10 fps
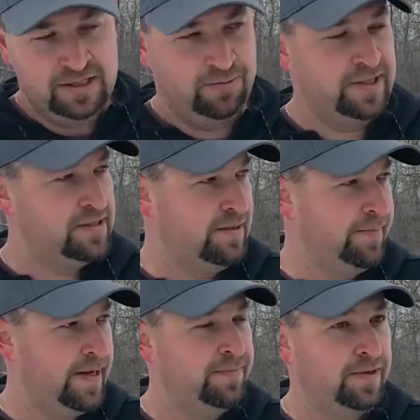so we had
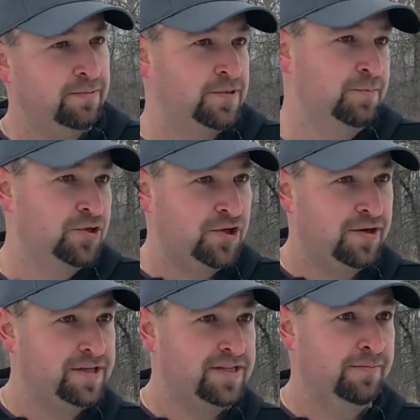some hemp that was
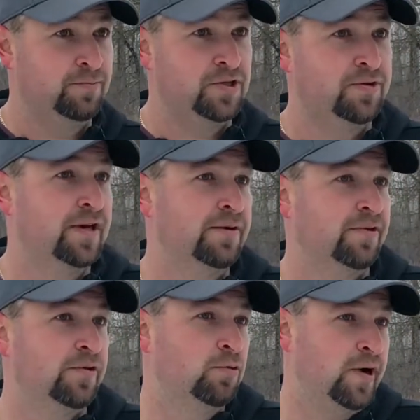mature and some was green.
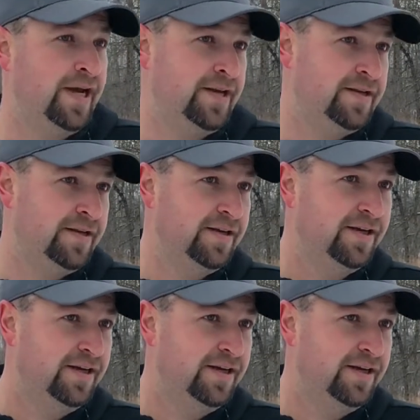Well, if you wait,